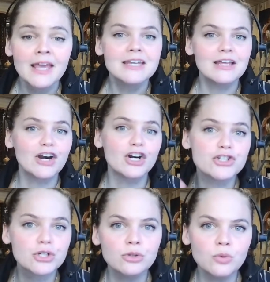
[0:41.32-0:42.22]
Now, there are
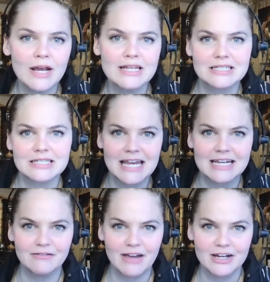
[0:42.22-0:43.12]
two ways to take
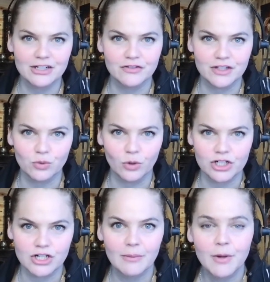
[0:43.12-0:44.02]
advantage of this
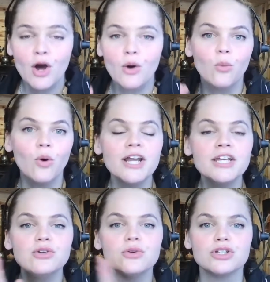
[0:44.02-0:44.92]
workshop. One,
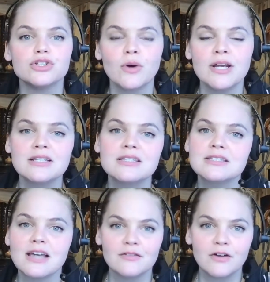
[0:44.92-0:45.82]
you can join us
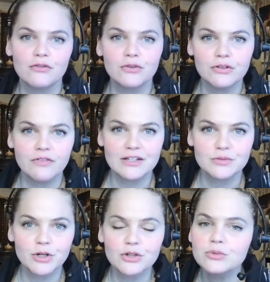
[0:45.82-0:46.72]
inside of our free
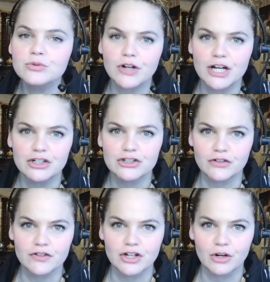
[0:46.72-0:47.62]
Facebook group, Train Your
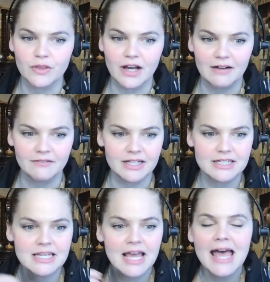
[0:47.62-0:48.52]
Service Dog with
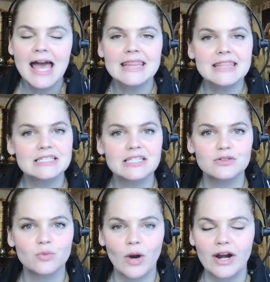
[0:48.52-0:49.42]
Confidence. And this
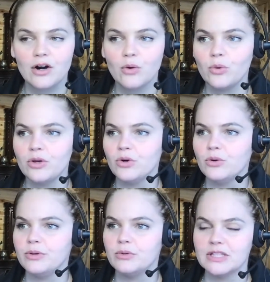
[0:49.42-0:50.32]
is where we will
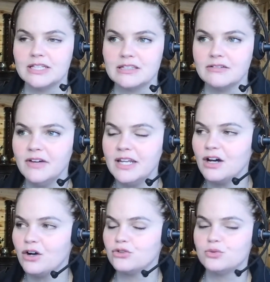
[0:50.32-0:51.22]
be releasing
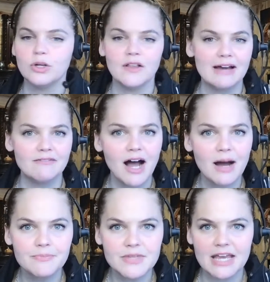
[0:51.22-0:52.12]
videos, we'll have
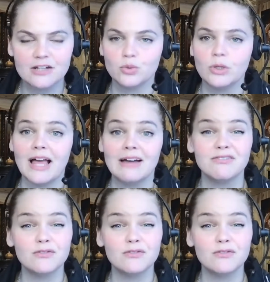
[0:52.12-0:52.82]
updates, we'll have